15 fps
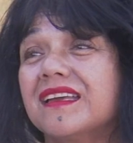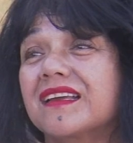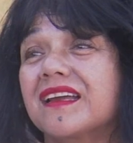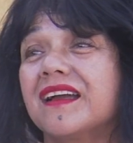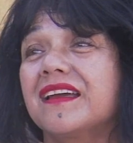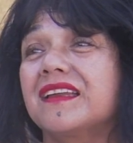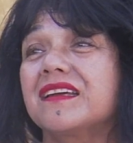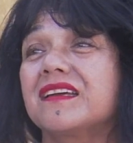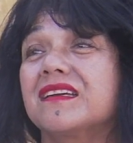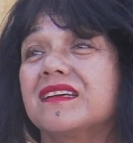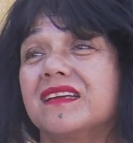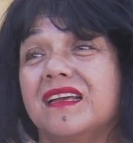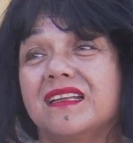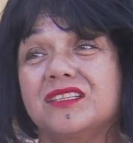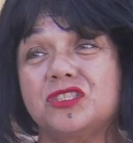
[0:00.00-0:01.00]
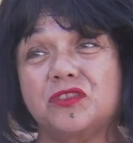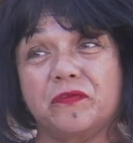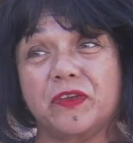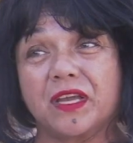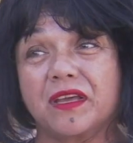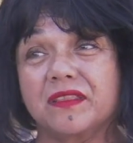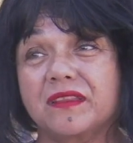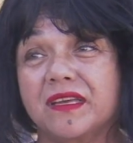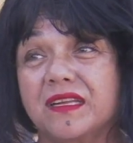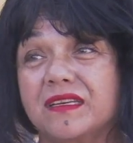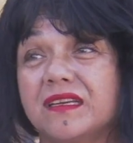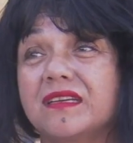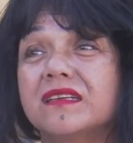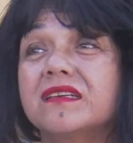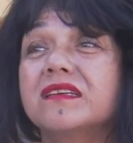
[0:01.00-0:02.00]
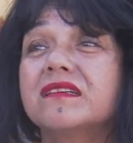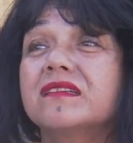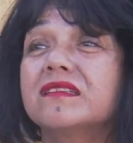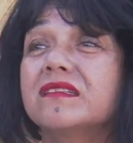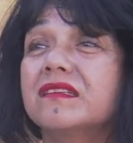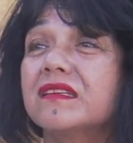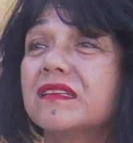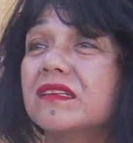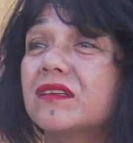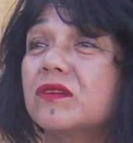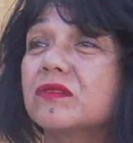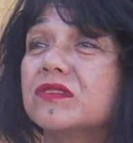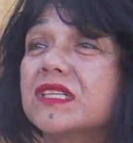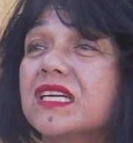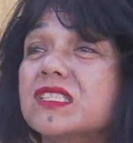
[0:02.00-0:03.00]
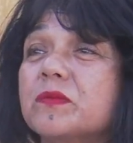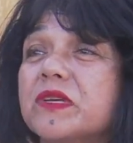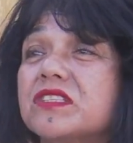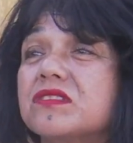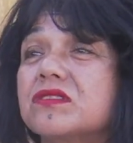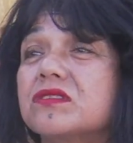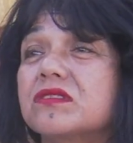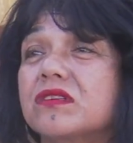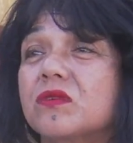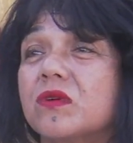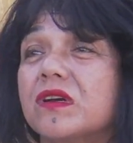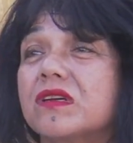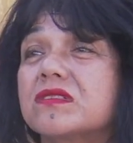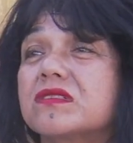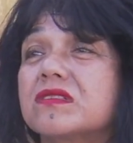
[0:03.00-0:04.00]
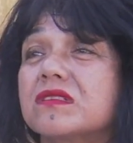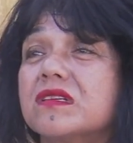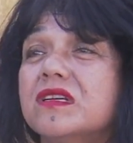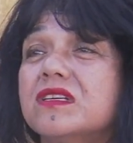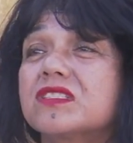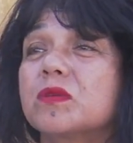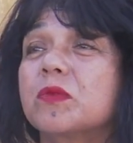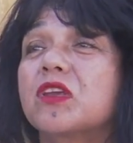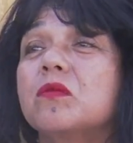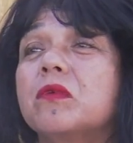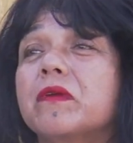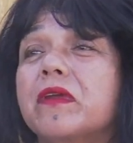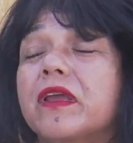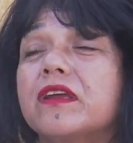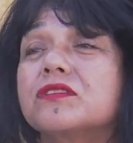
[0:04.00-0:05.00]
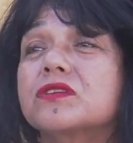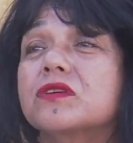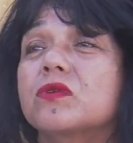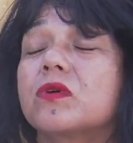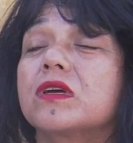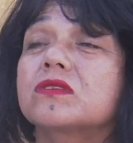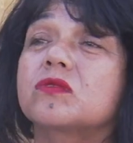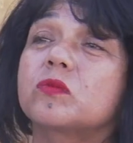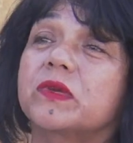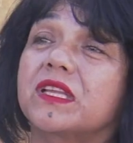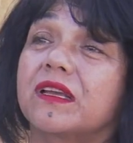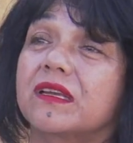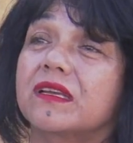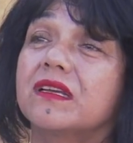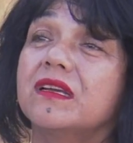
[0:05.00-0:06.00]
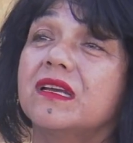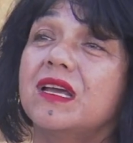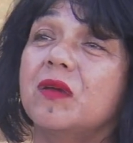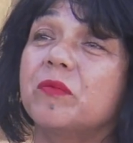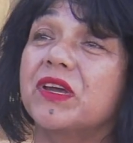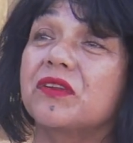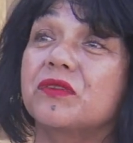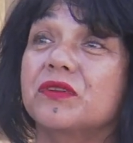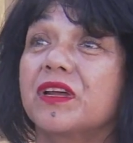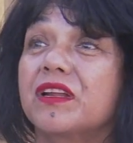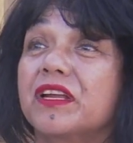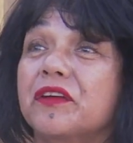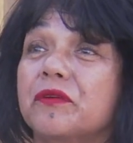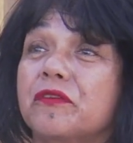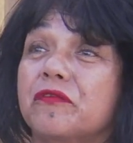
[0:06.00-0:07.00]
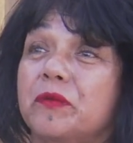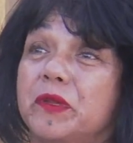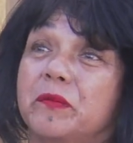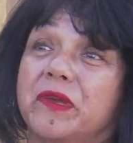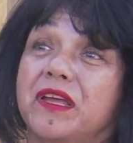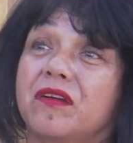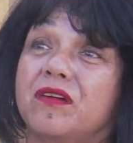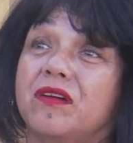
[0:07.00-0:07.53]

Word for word: it kind of, at least if you got that little text message across, some communication across, it would be like better than not hearing from them at